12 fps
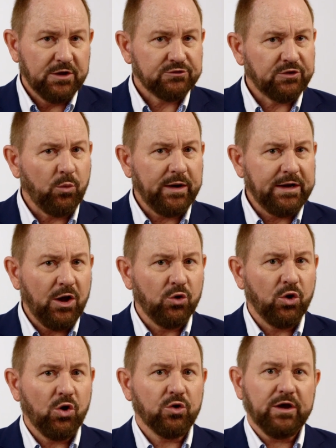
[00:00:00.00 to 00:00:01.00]
So we're no
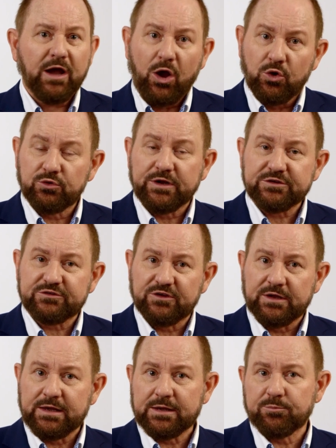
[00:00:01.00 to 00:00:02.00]
longer only
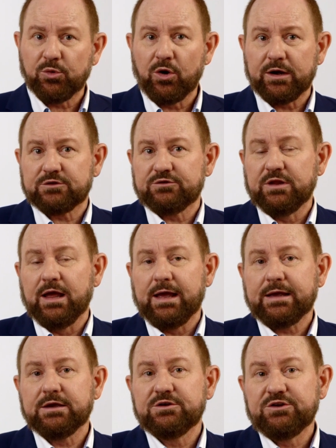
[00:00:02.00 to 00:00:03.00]
seeing products
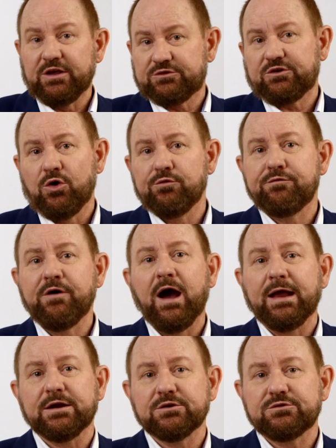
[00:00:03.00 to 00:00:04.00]
like Tesco
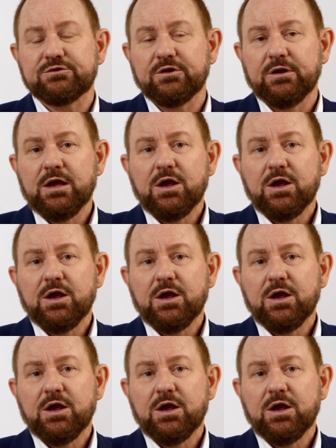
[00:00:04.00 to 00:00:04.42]
Finest,